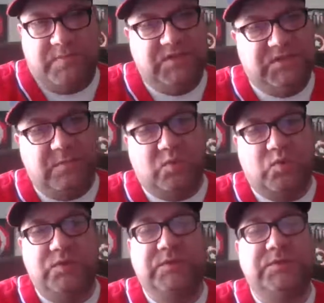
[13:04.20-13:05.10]
Beastie
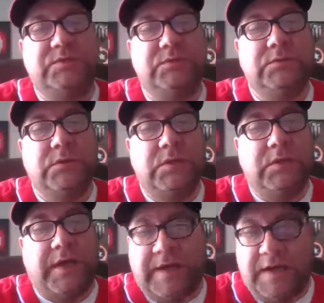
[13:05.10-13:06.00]
Boys.
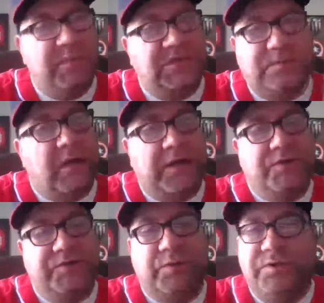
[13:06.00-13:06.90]
I had me some
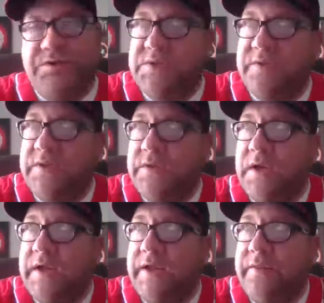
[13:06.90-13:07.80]
Air Jordans. I
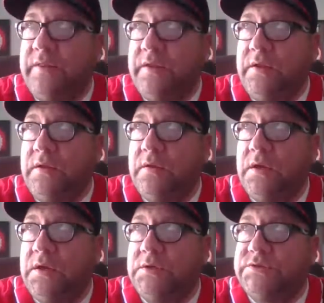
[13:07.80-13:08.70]
think I had the
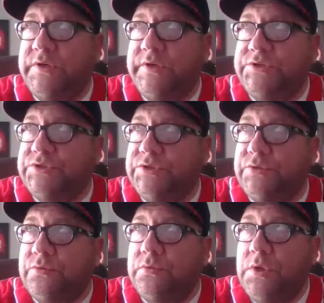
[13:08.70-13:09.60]

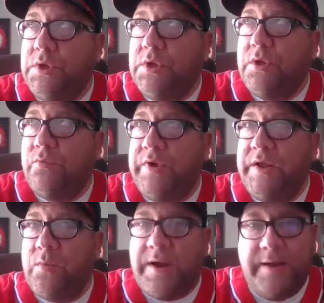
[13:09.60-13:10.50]
traditional
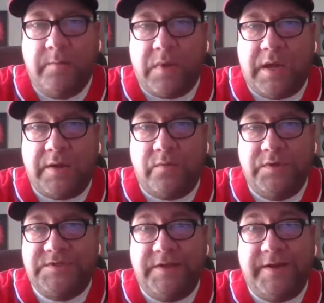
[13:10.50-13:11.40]
red, white, and black
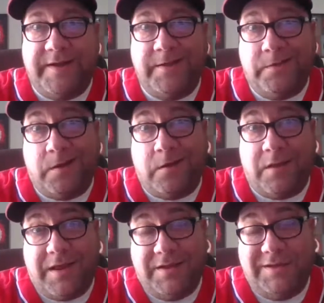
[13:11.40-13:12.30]
ones, and then I had the
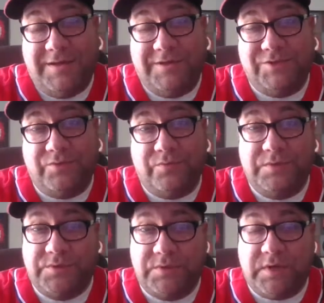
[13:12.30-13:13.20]
Carolina edition
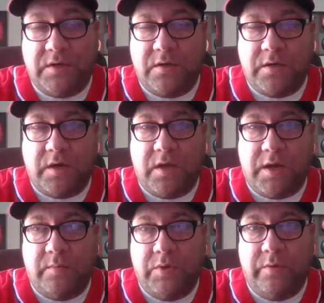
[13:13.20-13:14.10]
ones,
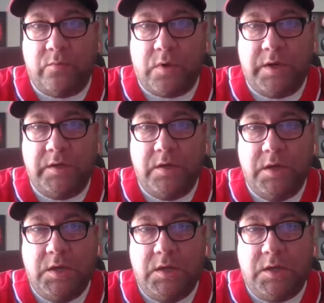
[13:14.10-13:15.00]
Carolina blue and white,
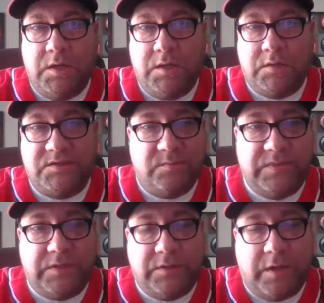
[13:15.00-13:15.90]
because I'm
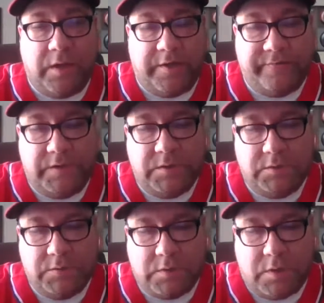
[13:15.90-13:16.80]
a big Carolina fan.
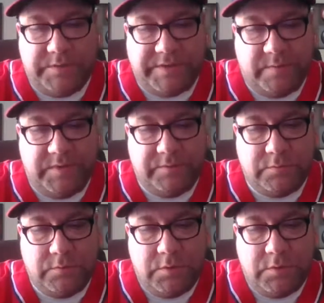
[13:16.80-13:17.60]
Always have been.